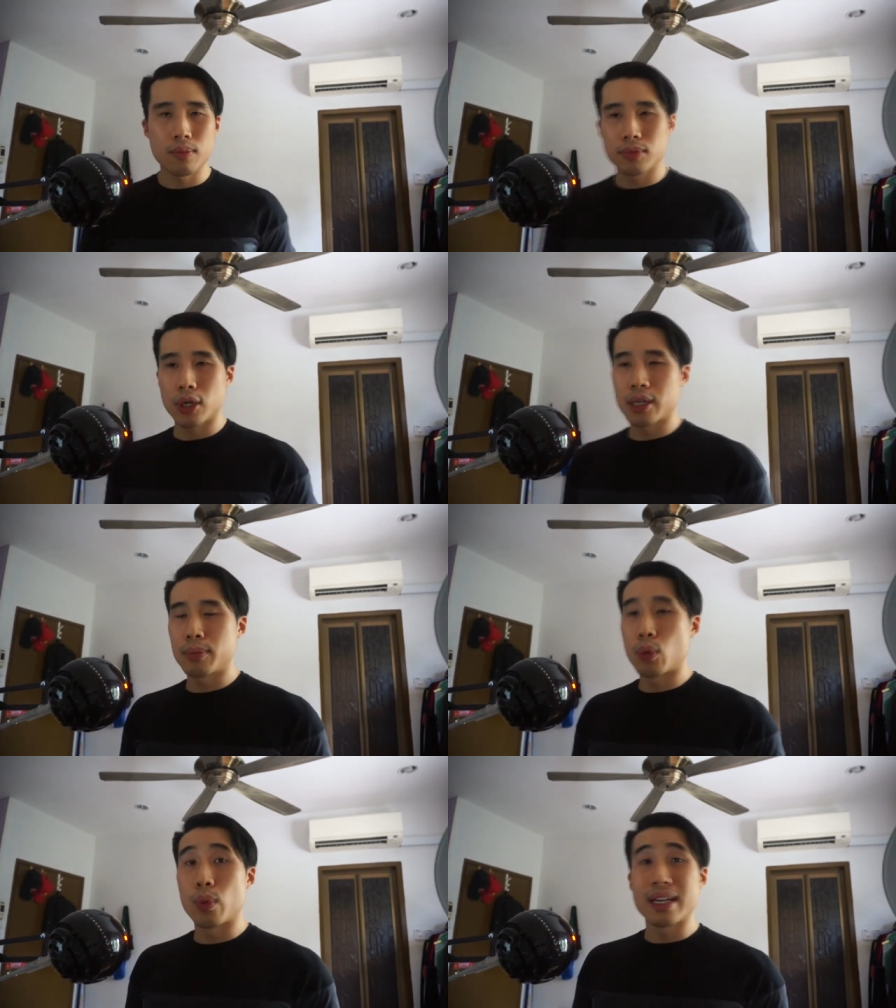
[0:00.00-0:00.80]
talking
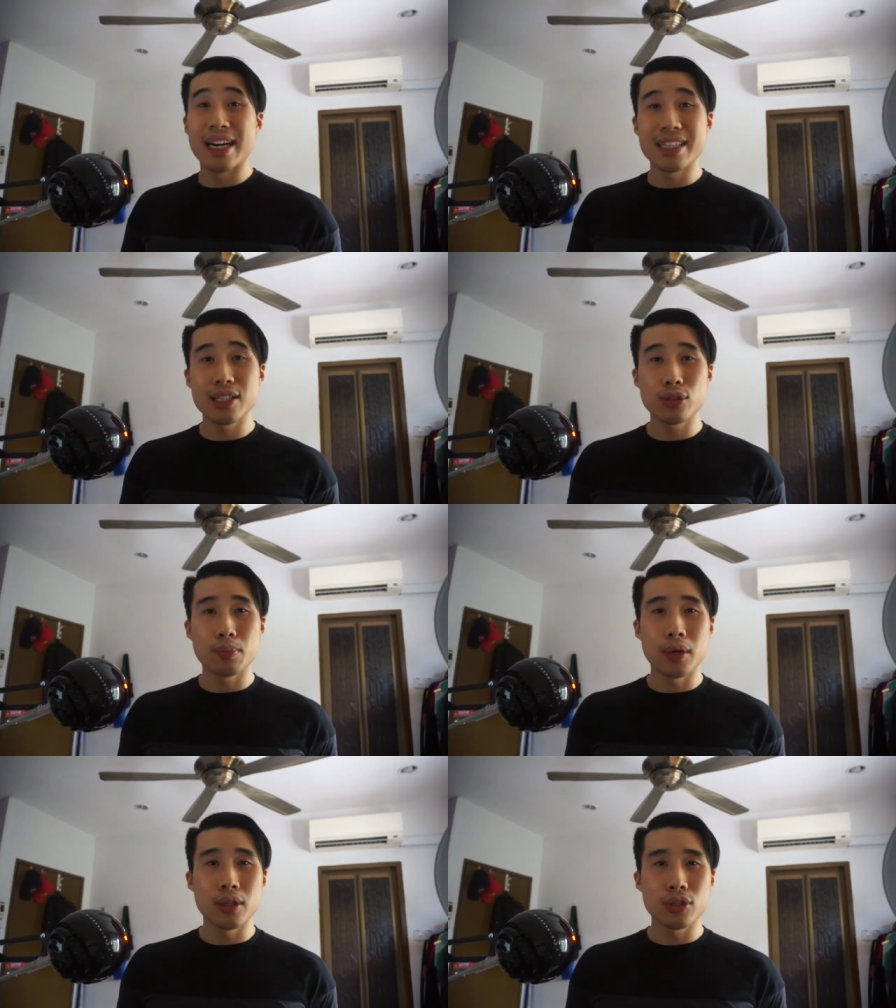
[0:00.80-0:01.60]
about what I need to
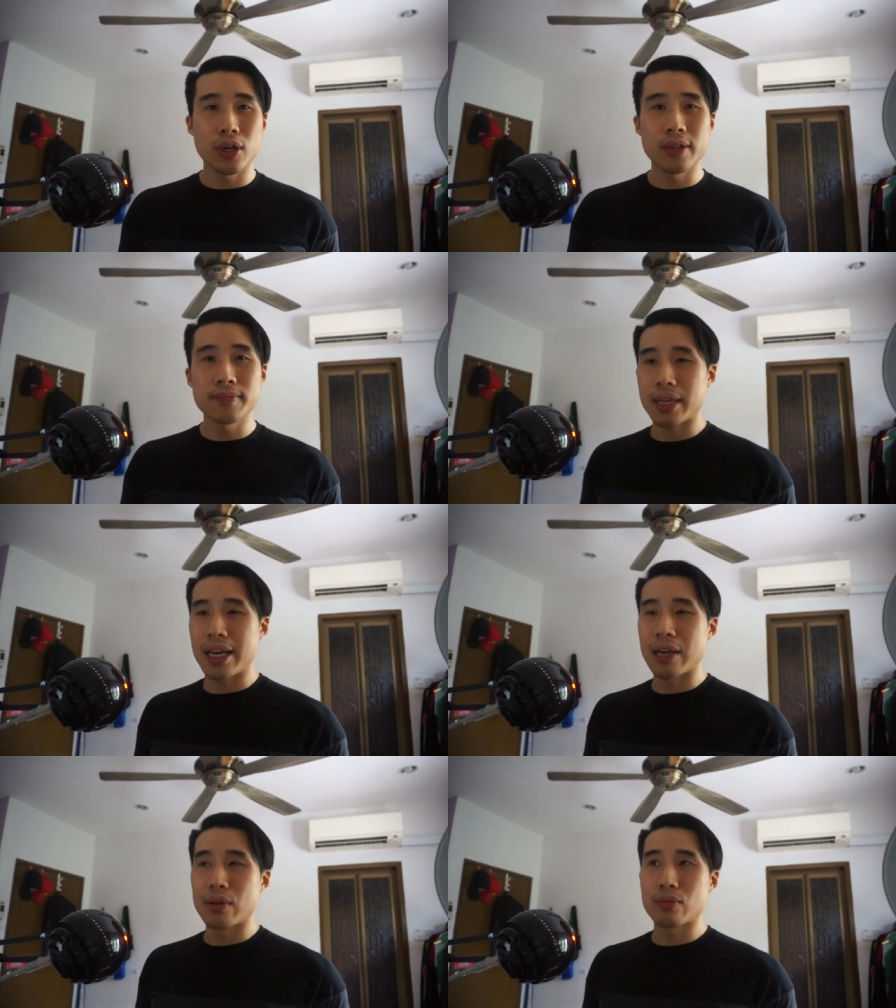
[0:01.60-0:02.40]
polish on
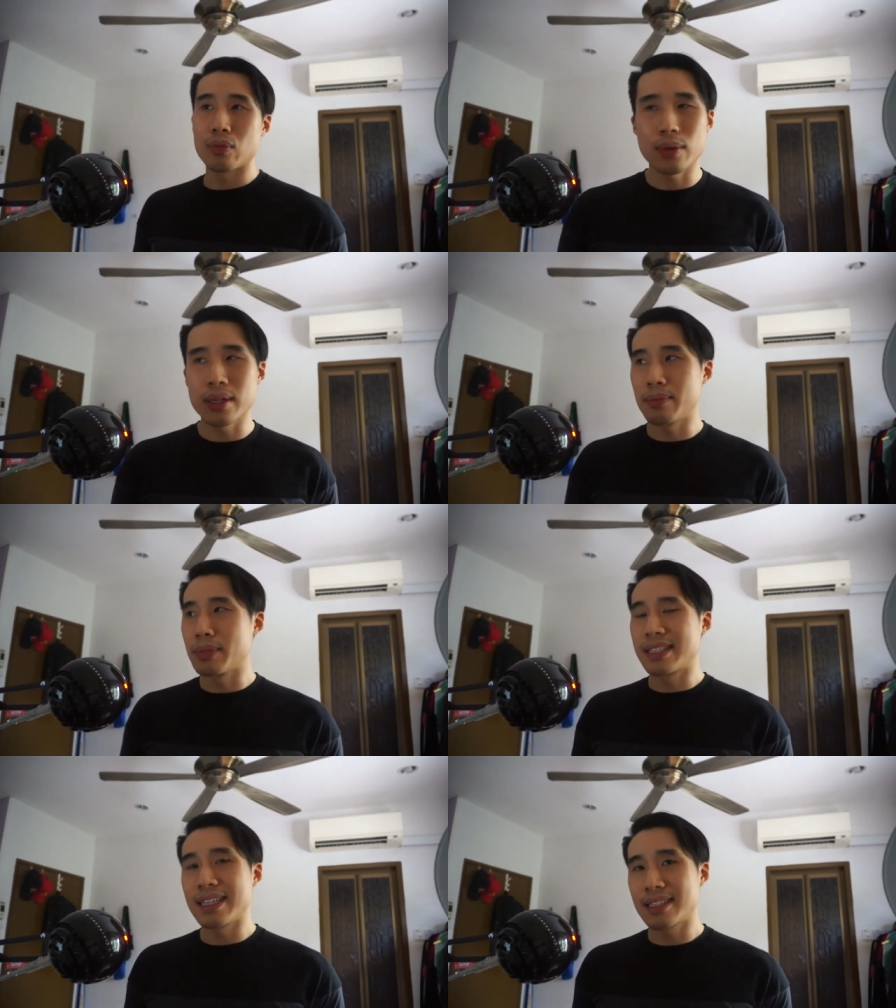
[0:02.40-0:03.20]
and what
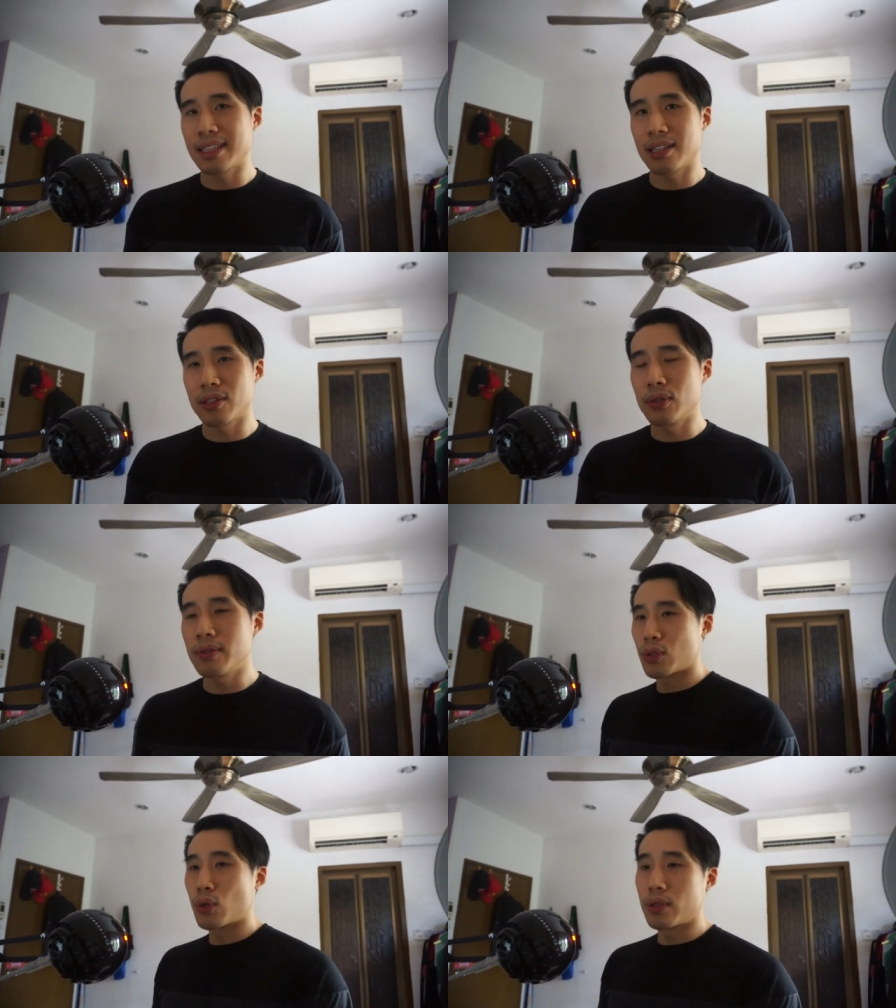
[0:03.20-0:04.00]
mistakes that I learned.
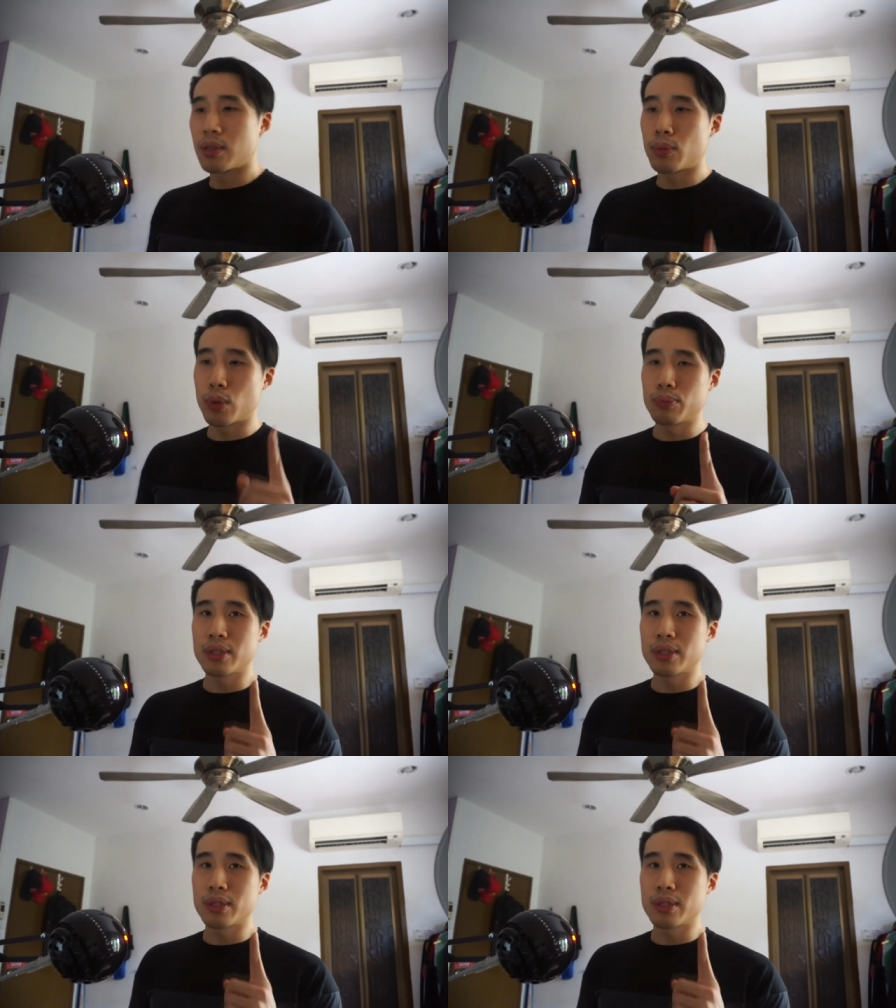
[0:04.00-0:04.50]
So number one